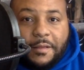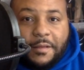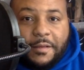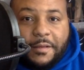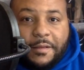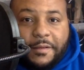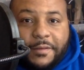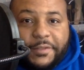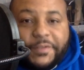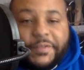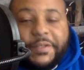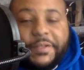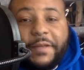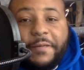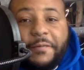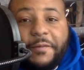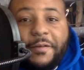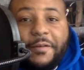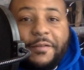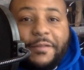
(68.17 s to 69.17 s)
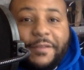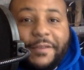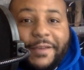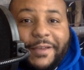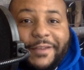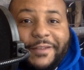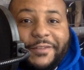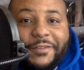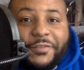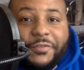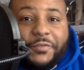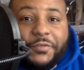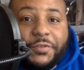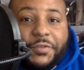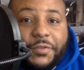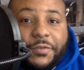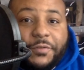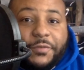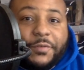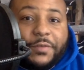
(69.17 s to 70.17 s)
So today we're going to look at two
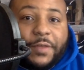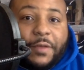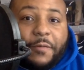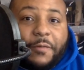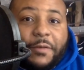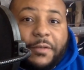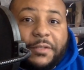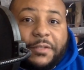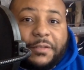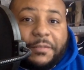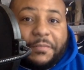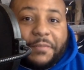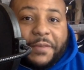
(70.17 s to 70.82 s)
shoes that I recently